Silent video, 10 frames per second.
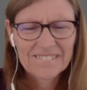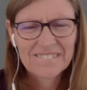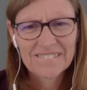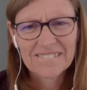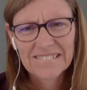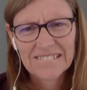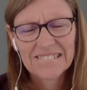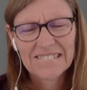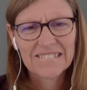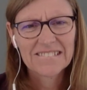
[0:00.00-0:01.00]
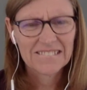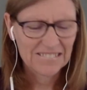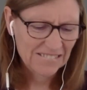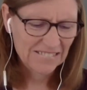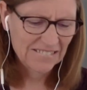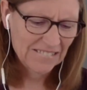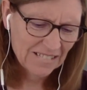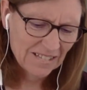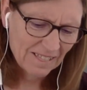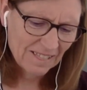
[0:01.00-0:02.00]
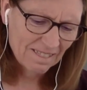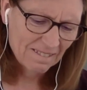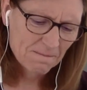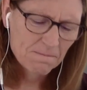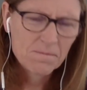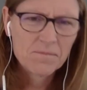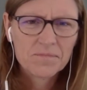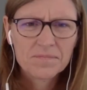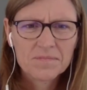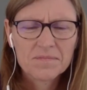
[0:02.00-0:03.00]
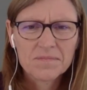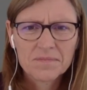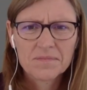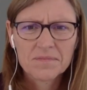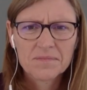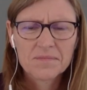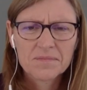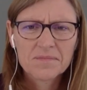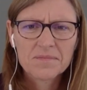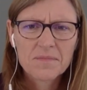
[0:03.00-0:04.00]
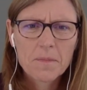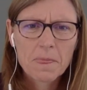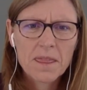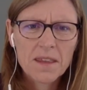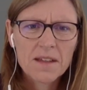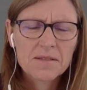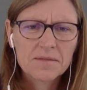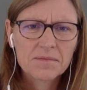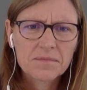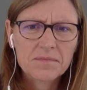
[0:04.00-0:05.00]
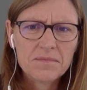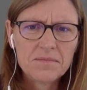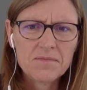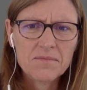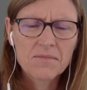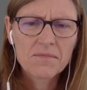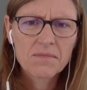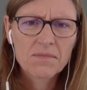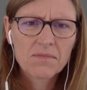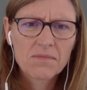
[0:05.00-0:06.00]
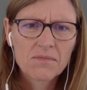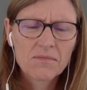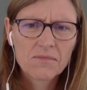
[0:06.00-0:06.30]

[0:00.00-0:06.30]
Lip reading: No words are spoken by the person on screen.